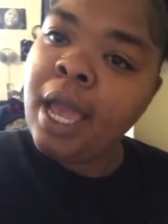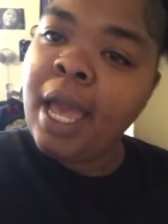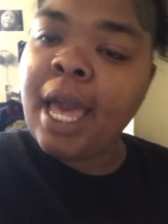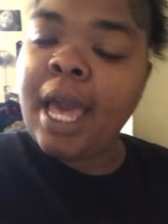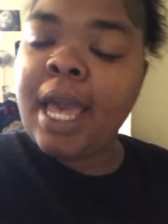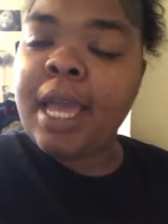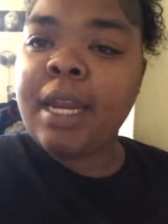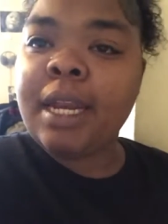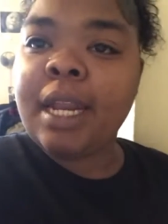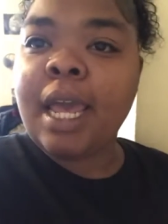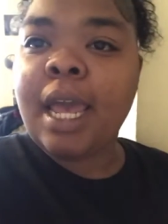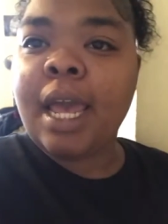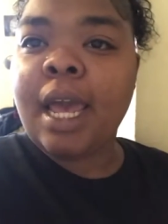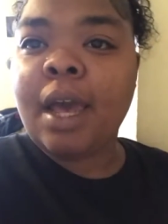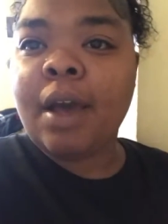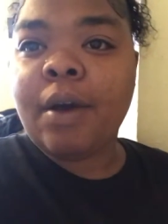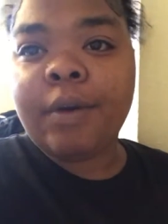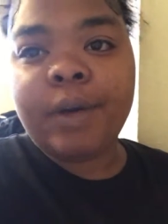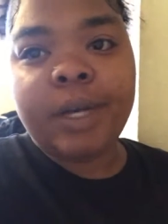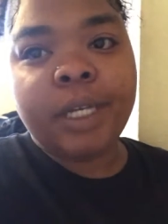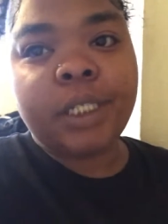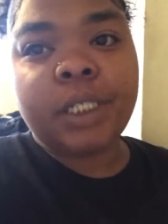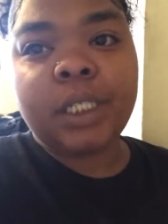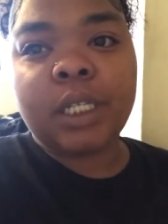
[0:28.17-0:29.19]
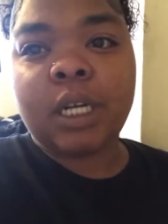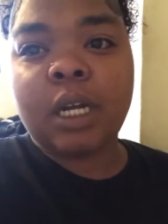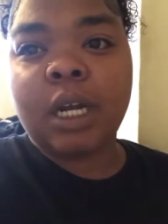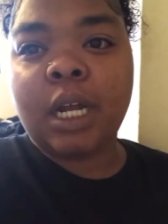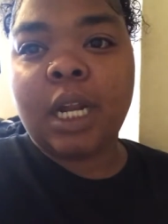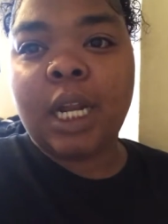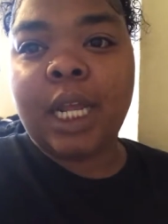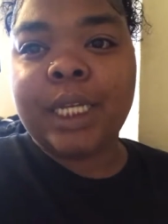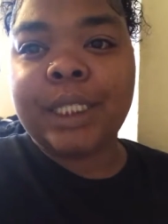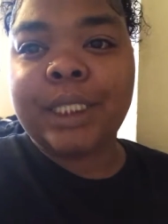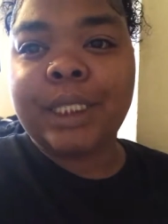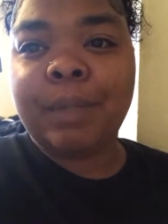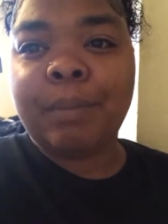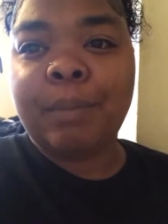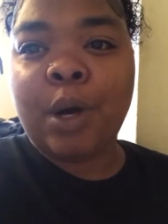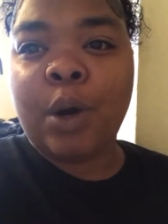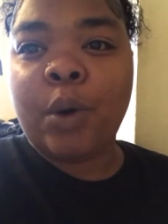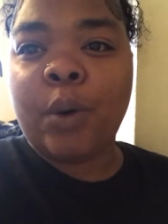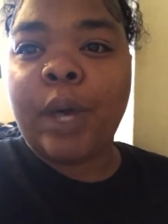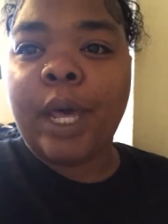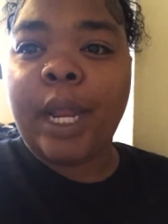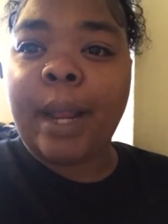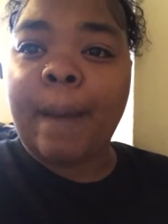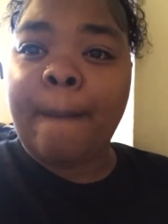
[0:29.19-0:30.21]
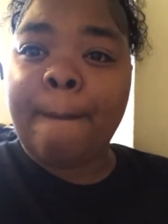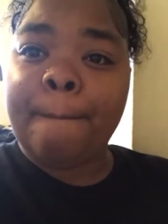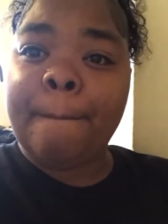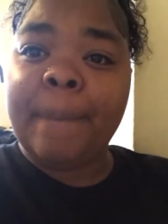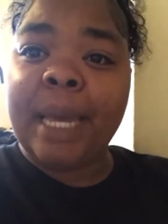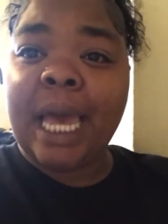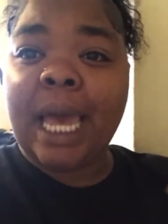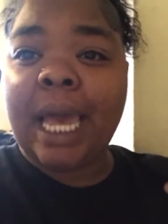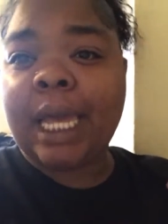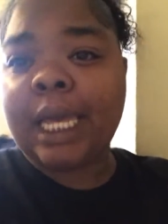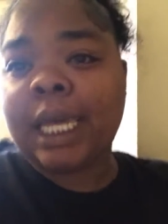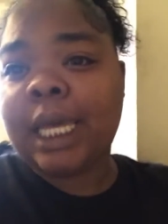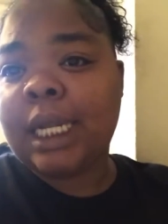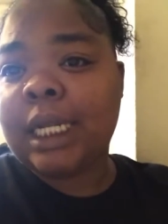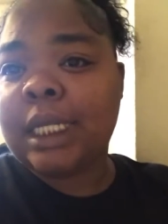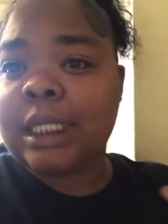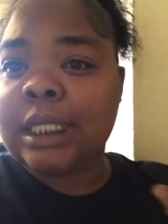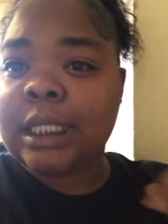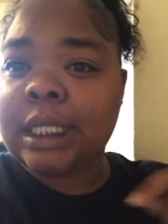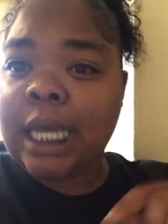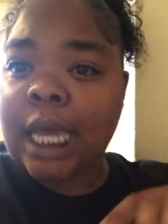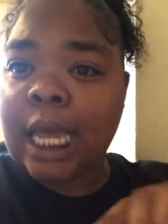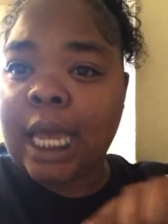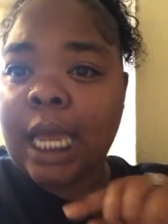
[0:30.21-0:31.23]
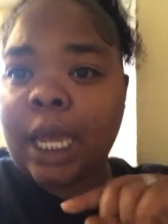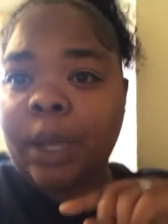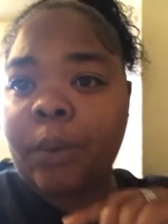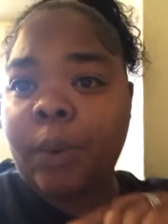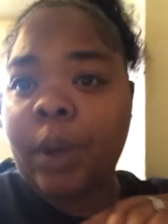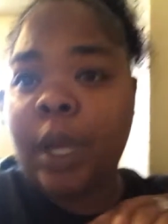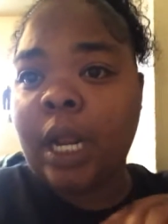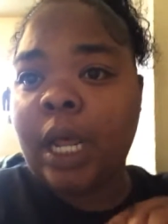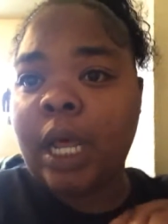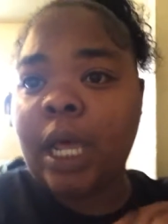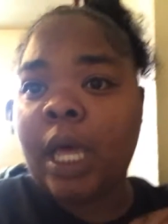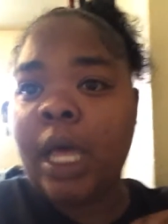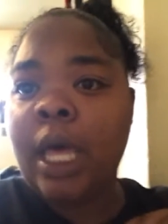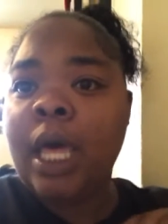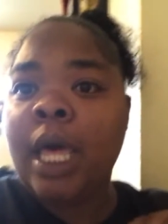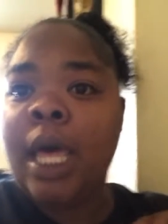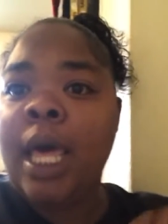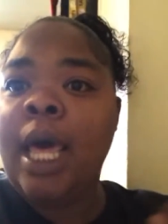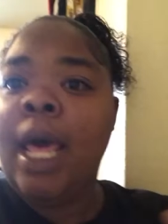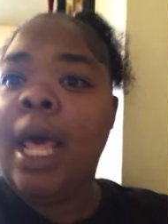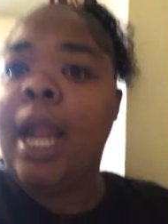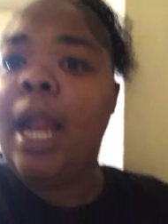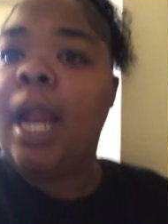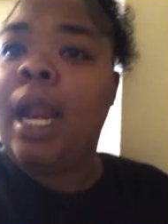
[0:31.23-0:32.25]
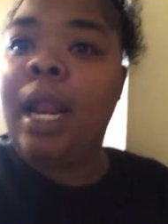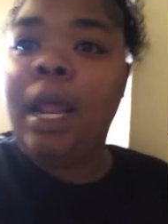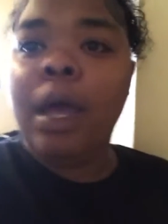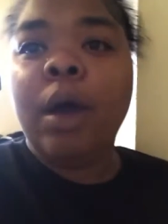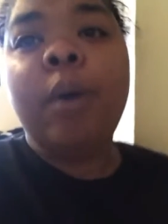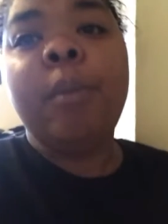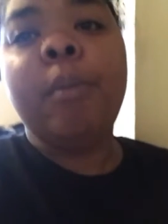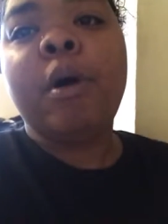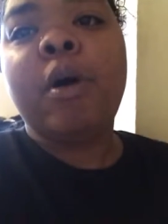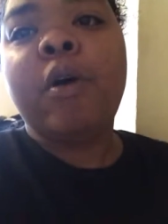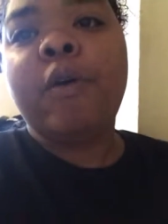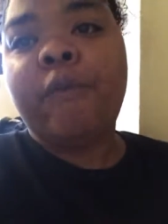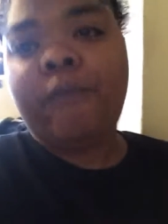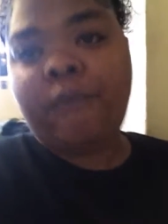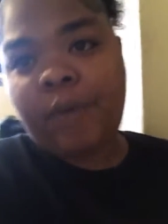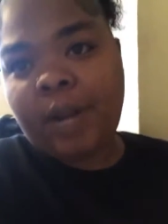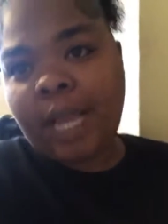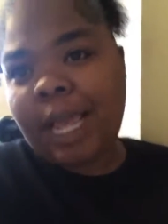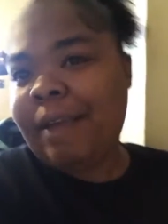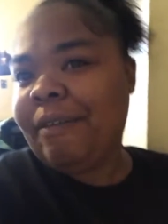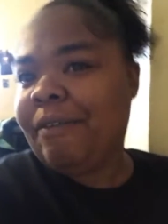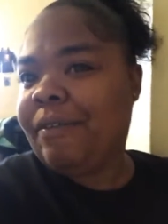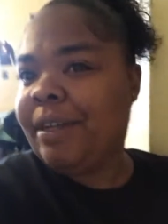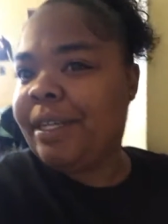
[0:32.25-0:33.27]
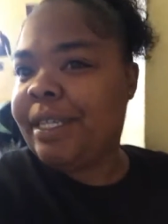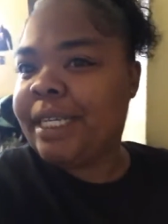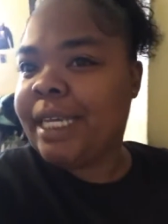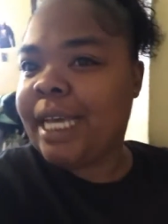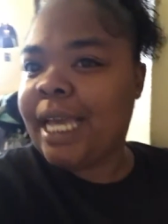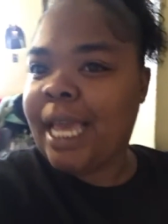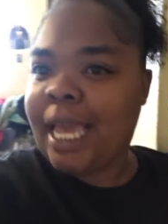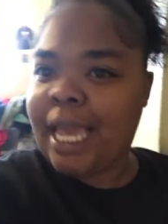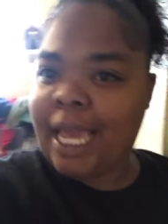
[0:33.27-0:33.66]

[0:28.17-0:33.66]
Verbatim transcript: Hey now, it's your girl Lexi Mo, and I'm back in this thing with a little more flavor.